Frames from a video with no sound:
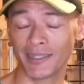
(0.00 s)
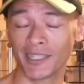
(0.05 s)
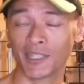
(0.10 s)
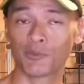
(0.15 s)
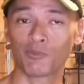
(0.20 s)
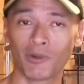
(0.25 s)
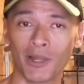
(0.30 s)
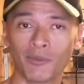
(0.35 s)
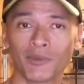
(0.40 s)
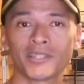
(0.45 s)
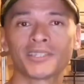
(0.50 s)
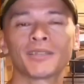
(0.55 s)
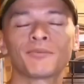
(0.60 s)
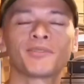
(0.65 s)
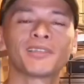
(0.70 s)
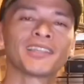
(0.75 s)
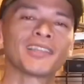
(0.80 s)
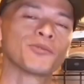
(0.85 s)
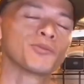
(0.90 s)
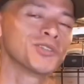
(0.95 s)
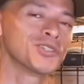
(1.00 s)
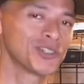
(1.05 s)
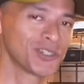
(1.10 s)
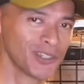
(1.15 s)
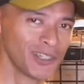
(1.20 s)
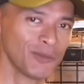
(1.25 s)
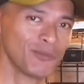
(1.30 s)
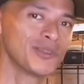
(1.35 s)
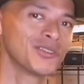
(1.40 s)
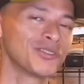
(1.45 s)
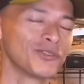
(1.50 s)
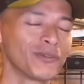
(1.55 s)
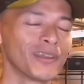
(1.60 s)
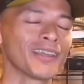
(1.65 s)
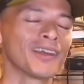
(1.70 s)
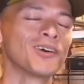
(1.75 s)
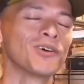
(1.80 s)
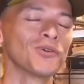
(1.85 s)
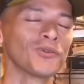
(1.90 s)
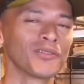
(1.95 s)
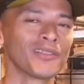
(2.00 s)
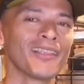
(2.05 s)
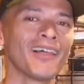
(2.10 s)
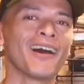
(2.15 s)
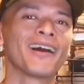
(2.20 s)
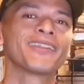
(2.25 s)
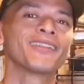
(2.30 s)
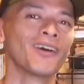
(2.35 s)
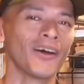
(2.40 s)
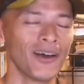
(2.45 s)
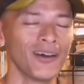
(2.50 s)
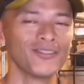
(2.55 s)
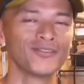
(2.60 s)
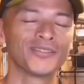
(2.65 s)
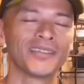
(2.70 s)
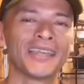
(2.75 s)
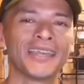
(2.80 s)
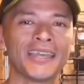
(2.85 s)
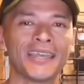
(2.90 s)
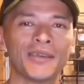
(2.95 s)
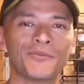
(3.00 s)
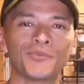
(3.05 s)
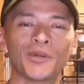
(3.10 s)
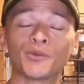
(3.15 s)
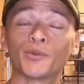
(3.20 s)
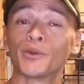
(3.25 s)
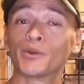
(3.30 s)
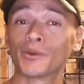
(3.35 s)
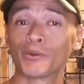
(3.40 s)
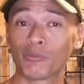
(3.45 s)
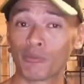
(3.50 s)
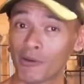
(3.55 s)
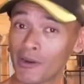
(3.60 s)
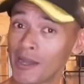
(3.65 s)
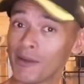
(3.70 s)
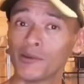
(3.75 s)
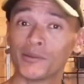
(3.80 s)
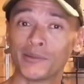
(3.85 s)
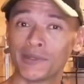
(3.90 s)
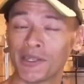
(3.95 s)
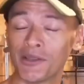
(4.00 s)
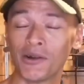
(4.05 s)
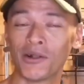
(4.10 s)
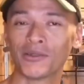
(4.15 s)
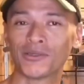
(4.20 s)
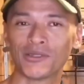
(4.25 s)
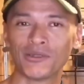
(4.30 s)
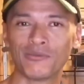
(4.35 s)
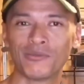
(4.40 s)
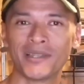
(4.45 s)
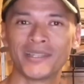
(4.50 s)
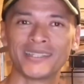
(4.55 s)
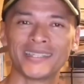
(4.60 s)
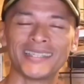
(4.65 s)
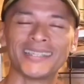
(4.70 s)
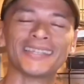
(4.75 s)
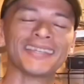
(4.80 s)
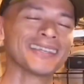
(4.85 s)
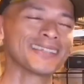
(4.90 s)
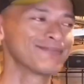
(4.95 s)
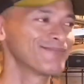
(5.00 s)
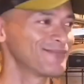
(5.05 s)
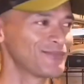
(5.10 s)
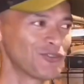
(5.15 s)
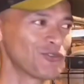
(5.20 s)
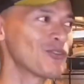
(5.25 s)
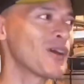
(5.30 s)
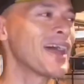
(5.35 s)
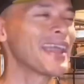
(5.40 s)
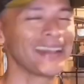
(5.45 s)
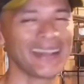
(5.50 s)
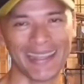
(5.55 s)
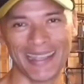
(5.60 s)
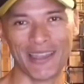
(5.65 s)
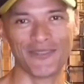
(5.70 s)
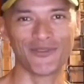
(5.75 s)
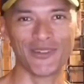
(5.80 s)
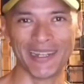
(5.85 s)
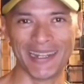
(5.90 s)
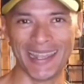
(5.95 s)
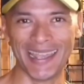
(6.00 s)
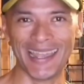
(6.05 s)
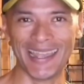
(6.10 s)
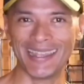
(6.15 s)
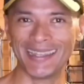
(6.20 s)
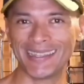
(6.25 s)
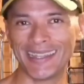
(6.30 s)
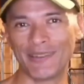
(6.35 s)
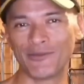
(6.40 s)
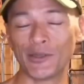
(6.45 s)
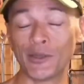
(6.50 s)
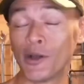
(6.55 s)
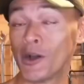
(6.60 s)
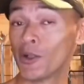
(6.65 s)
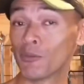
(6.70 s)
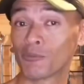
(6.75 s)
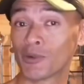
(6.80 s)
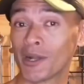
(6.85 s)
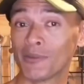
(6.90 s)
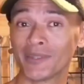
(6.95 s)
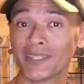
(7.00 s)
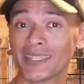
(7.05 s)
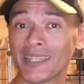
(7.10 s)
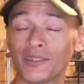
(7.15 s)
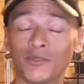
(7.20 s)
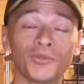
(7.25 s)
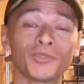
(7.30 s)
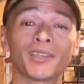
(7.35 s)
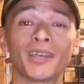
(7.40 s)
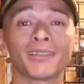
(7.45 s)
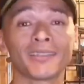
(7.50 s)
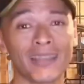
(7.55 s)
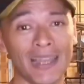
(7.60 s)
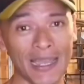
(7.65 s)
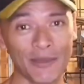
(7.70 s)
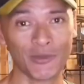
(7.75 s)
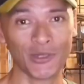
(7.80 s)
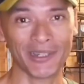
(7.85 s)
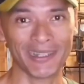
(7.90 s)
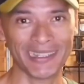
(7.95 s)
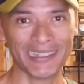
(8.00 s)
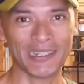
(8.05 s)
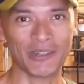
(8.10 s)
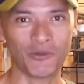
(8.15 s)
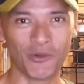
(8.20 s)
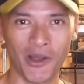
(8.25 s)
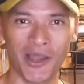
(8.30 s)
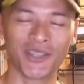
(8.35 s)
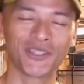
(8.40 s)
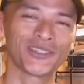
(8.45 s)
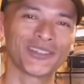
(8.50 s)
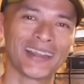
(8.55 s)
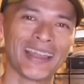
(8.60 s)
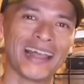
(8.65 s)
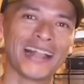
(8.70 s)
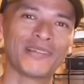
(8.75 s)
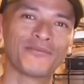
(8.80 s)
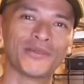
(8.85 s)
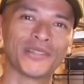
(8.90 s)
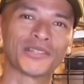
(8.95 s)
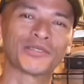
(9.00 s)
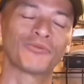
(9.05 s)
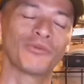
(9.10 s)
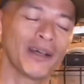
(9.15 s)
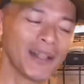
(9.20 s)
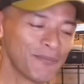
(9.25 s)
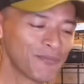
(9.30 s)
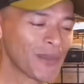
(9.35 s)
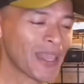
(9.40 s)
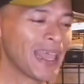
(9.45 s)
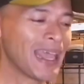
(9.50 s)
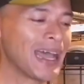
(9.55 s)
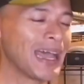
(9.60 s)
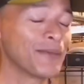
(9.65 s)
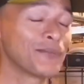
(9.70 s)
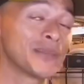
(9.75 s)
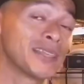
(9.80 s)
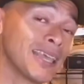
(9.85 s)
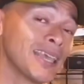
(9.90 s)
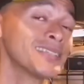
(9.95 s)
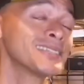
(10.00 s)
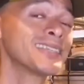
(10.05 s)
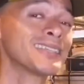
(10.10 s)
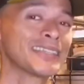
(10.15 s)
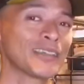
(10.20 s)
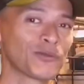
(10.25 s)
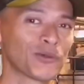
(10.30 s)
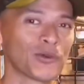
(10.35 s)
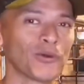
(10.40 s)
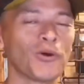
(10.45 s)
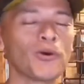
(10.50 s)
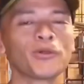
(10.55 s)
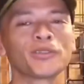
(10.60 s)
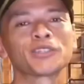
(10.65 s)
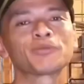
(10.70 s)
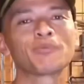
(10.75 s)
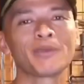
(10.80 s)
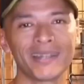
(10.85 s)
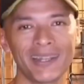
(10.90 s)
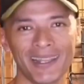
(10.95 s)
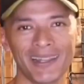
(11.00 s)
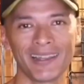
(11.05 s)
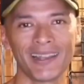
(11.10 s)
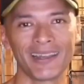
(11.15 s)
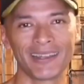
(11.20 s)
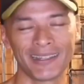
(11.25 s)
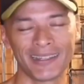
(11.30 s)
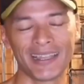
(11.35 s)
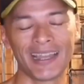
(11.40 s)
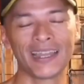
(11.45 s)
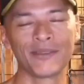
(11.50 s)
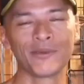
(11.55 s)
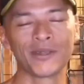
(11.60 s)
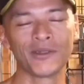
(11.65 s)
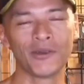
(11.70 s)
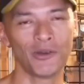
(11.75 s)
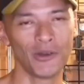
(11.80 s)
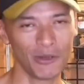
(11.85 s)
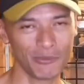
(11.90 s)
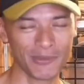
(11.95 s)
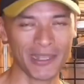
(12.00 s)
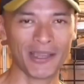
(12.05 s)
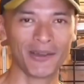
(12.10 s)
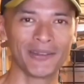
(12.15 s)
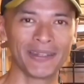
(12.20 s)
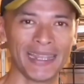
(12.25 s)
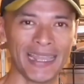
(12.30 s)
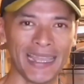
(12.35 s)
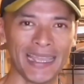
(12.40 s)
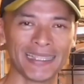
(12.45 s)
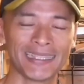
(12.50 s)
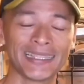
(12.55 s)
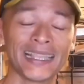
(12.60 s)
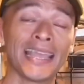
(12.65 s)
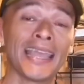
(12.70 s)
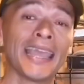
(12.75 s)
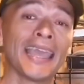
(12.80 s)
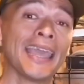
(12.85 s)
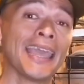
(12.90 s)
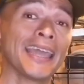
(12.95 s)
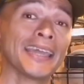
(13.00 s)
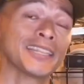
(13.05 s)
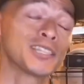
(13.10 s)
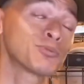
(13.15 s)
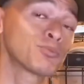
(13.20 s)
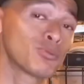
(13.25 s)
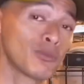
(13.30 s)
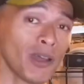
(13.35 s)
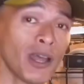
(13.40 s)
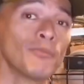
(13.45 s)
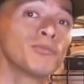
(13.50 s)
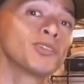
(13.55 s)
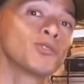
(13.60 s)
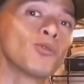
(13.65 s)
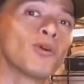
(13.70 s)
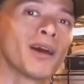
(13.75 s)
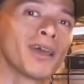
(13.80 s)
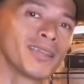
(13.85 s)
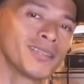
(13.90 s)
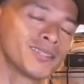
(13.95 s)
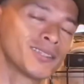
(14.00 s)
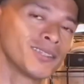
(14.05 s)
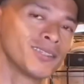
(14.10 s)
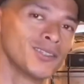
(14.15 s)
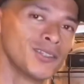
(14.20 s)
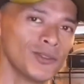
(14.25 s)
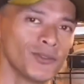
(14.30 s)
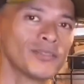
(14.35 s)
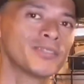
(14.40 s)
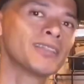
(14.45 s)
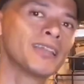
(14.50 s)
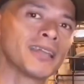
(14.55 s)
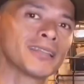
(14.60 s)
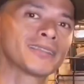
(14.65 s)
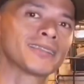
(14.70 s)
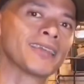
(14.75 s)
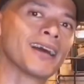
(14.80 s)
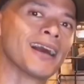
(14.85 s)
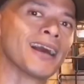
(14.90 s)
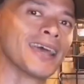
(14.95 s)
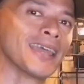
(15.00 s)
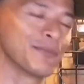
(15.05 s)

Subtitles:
probably something that we should have been doing a whole lot of, but we were probably all too busy riding every day, and we all probably said, who's got time to clean and wash their helmets? Well, I'm guessing that we're all spending a lot of time at home nowadays, and it's probably wise to use that time to